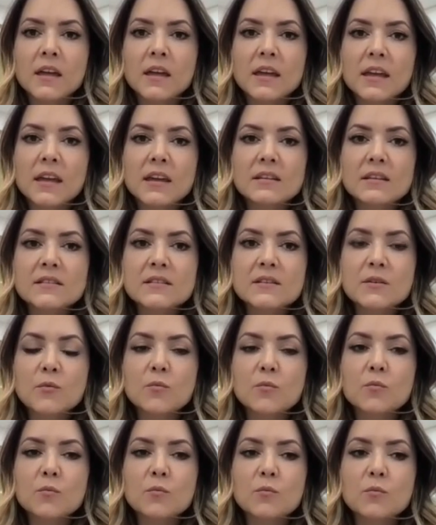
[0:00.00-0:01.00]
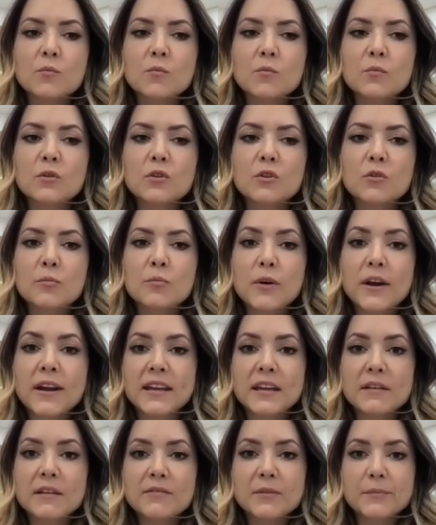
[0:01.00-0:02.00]
is your
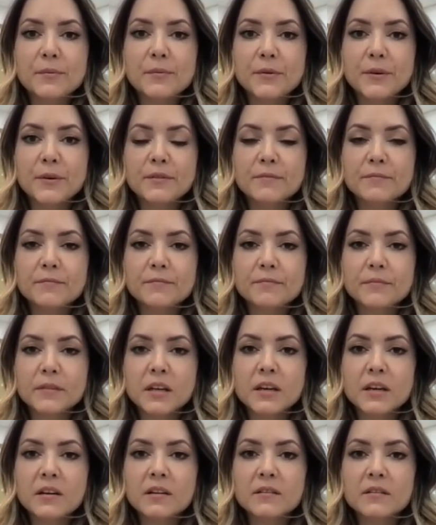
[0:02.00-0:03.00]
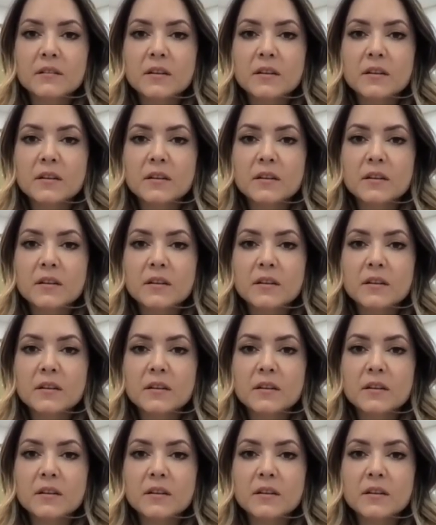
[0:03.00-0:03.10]
break-even point. Yeah,